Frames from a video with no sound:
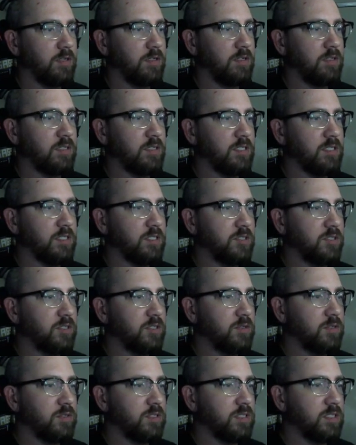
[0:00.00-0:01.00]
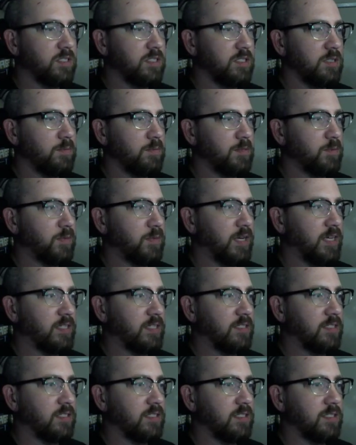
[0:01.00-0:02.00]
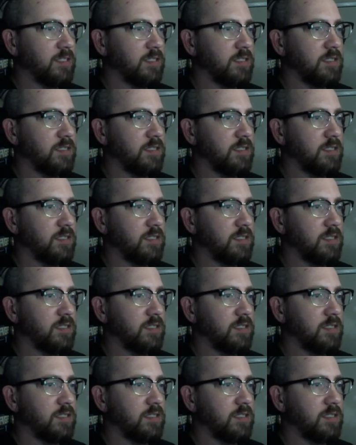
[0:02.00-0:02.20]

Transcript: Goodness, there's no good sleep spots.